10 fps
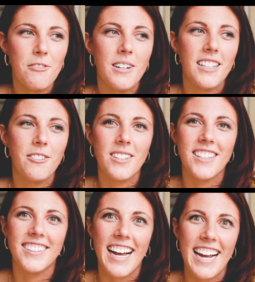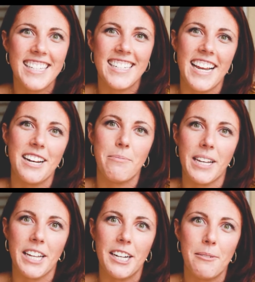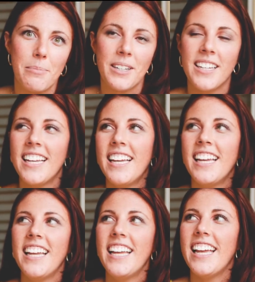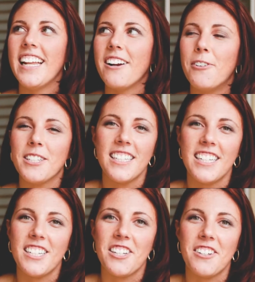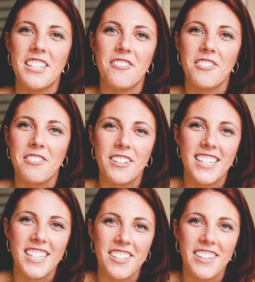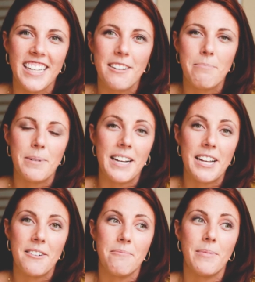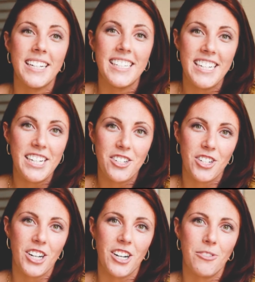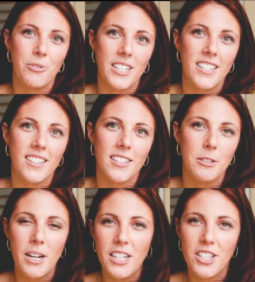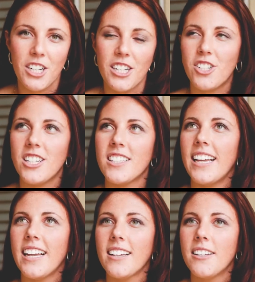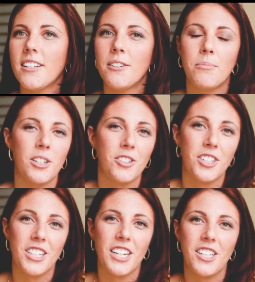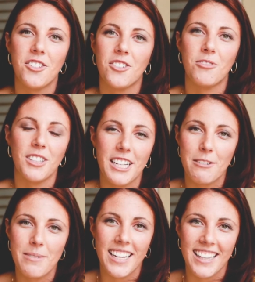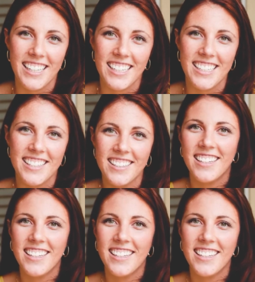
Well, it was the last day to pick it up, and I wasn't into it. I didn't really want to do it, but my teacher was the sponsor, and she's like, "Patricia, you should really come and get this.